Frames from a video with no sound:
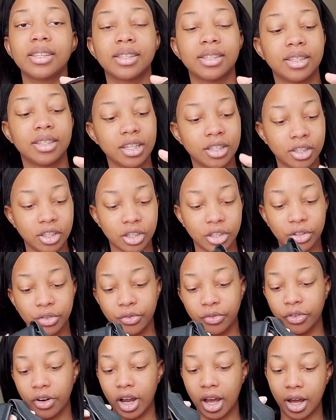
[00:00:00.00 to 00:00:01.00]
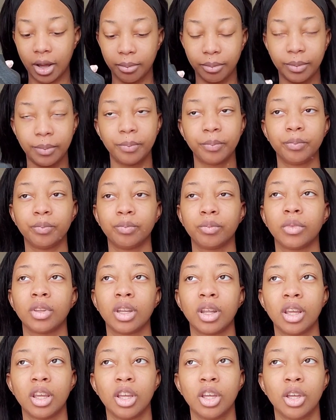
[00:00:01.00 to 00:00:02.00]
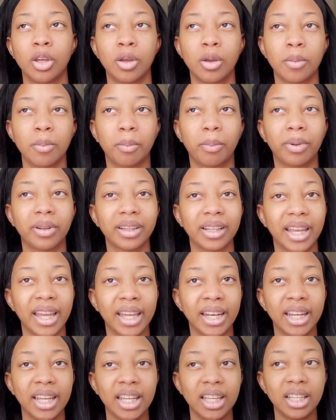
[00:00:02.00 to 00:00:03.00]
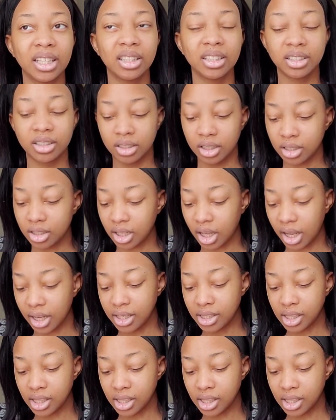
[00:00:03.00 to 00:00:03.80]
This is from Planet Designs,